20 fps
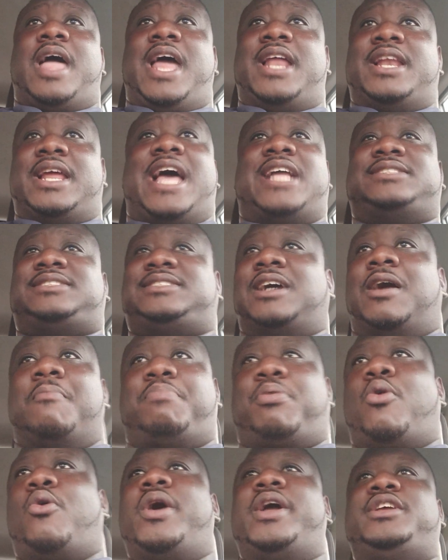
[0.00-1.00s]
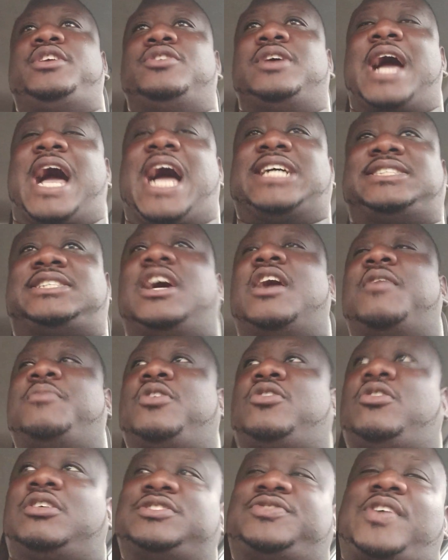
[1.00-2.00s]
and at some point you guys come
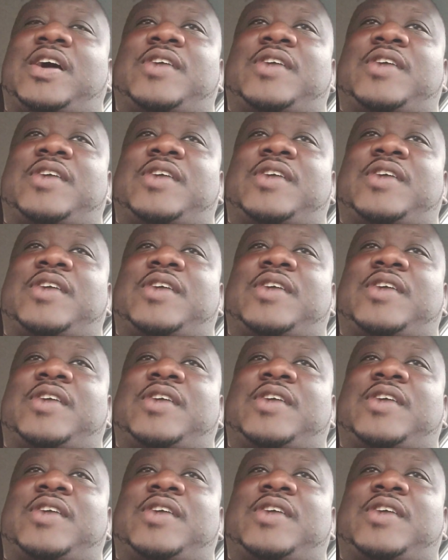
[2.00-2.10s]
across